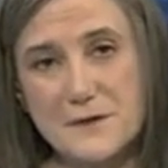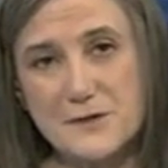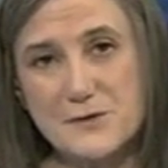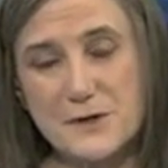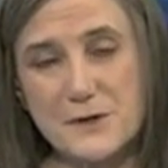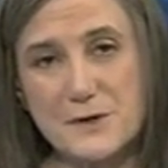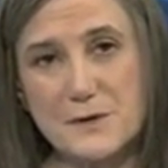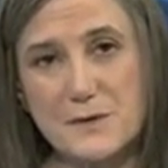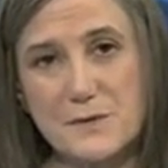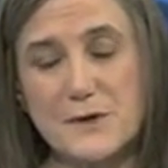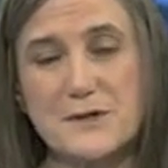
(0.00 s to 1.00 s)

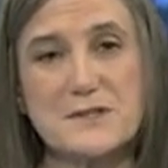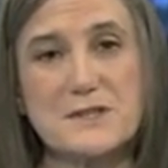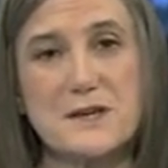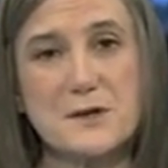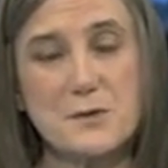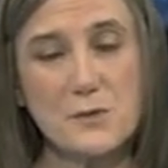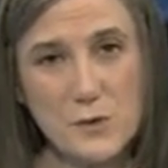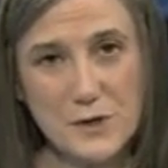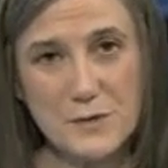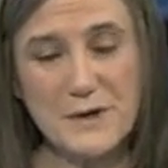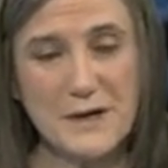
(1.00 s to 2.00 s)
Israel were to say you
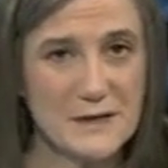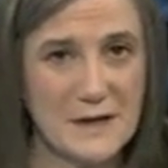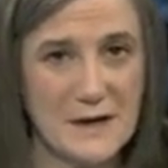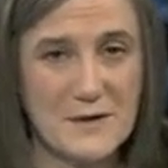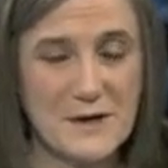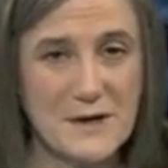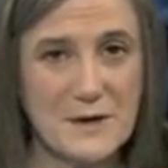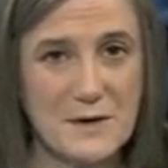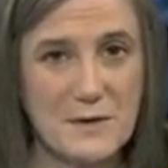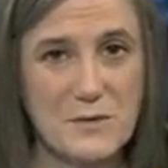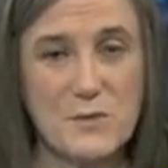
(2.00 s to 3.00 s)
would be allowed
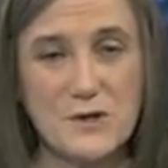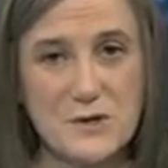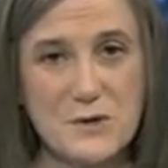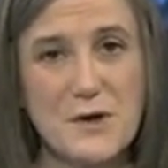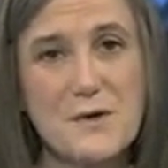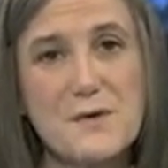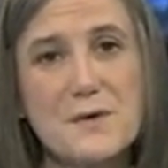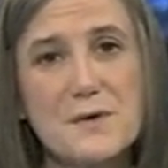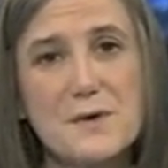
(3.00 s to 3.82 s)
in, would you go?